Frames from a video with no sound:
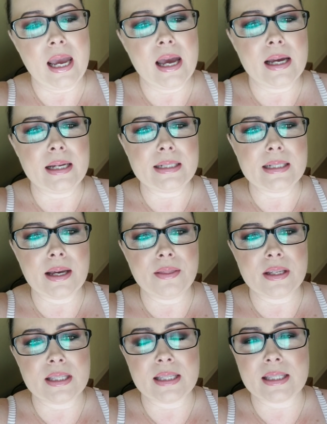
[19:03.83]
And
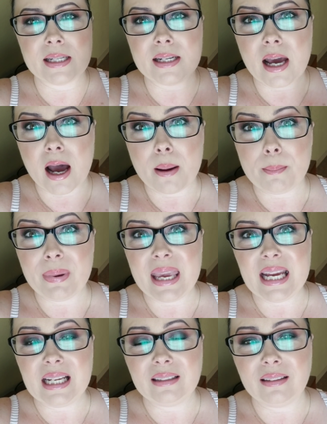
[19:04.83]
this is in
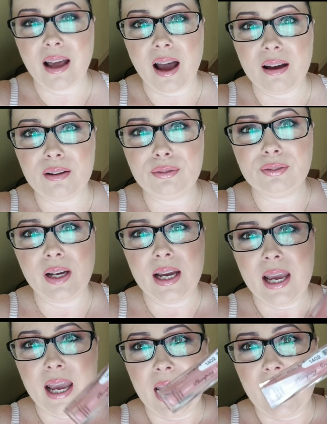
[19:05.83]
Pink Love.
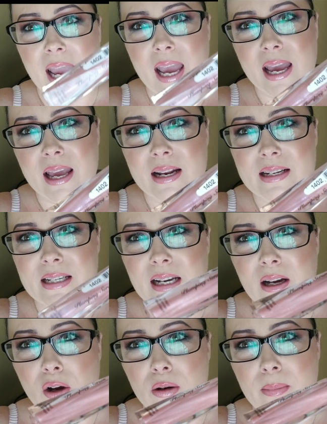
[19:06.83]
And
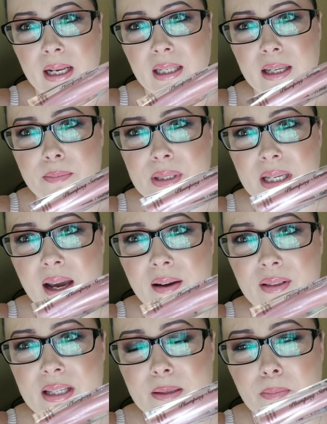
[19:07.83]
on my lips I
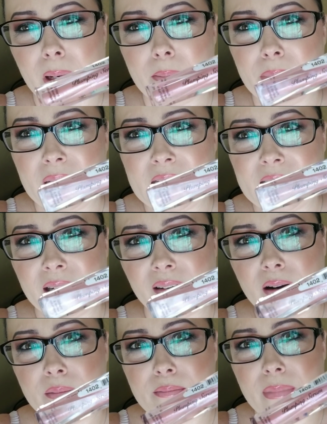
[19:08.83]
have this plumping
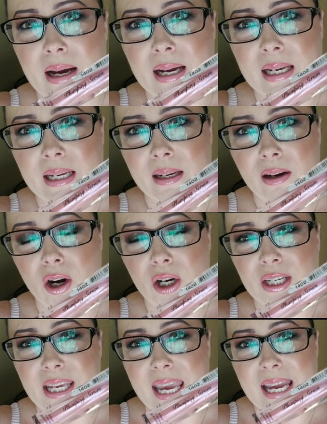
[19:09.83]
serum by
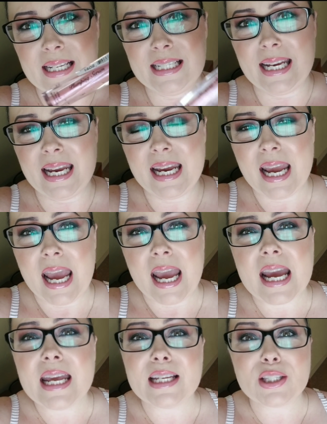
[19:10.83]
Hard Candy,
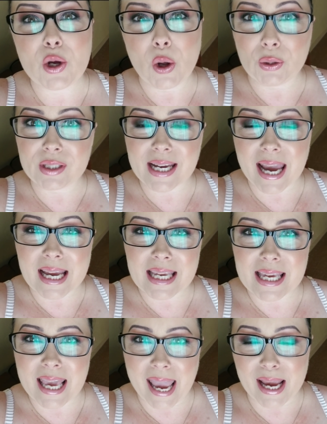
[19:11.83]
and it's called
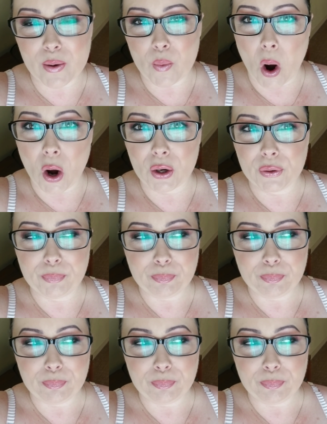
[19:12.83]
Cakewalk.